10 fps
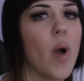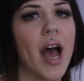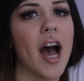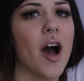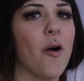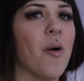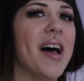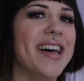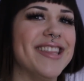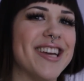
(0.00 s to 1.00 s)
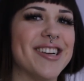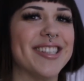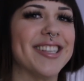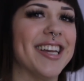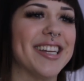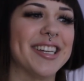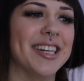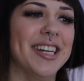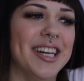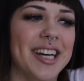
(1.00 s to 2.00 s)
Wow, there's like
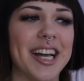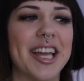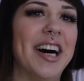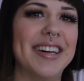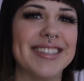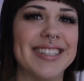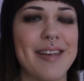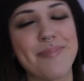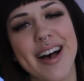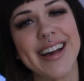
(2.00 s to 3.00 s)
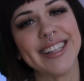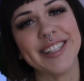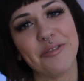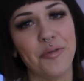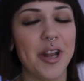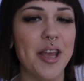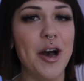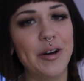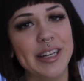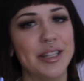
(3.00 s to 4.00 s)
a concept behind this
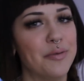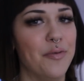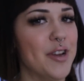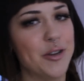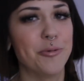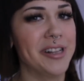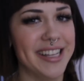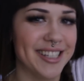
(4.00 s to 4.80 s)
video and it's visually